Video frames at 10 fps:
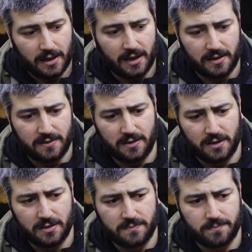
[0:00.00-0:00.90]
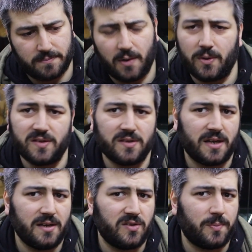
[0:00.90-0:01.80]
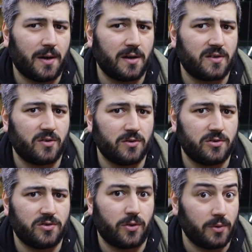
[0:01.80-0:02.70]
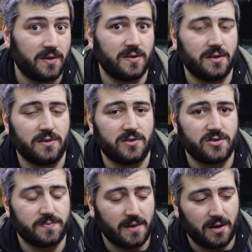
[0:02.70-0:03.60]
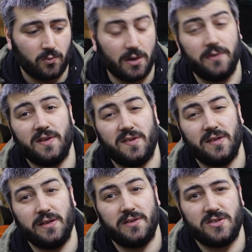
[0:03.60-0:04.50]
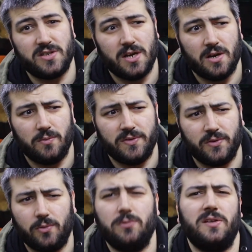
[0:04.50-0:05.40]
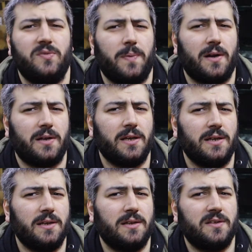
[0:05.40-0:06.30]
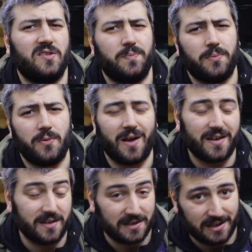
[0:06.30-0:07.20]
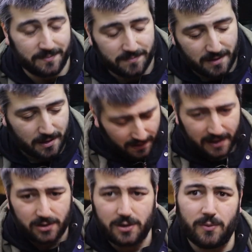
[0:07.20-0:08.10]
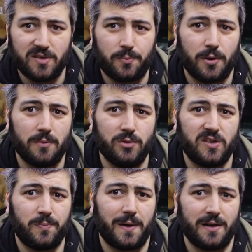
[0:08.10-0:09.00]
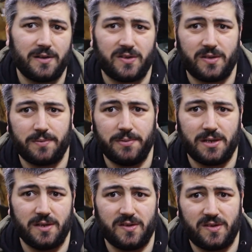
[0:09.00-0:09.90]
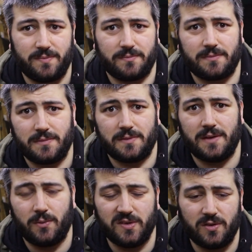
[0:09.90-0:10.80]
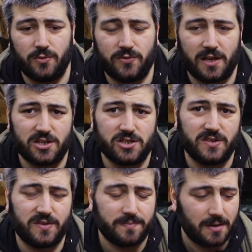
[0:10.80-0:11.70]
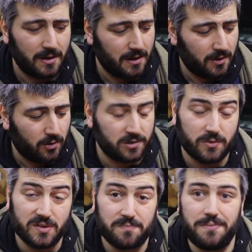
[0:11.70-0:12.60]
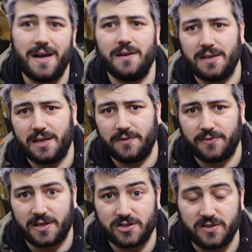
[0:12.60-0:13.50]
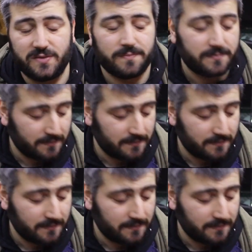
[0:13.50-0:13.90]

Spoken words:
And there wasn't any sparks on 3 cylinders. And one of the cylinders was only sparking sporadically. I knew there was a problem with sparks because there was no flashes, or there was barely any flashes.